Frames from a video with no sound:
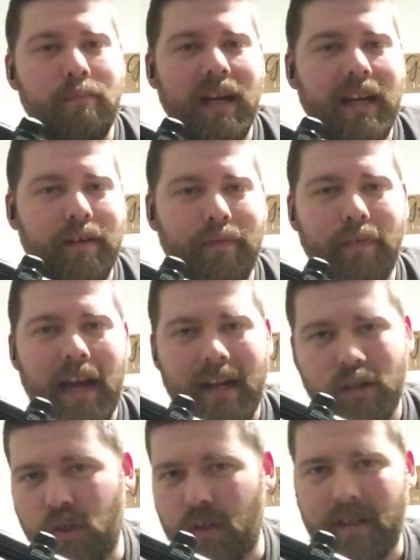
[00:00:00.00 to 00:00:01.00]

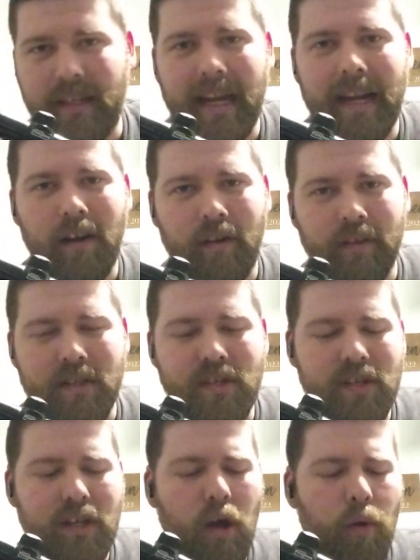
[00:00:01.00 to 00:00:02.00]
manufacturer date on the
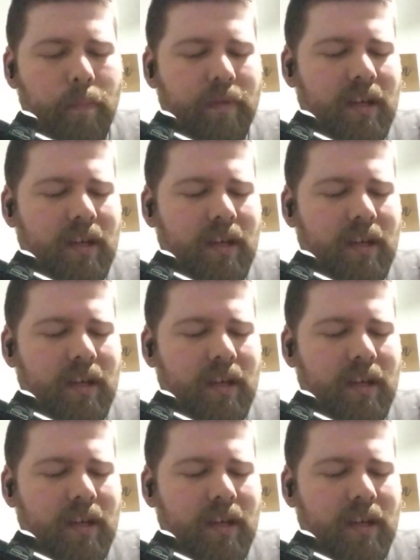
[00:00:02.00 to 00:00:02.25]
scope,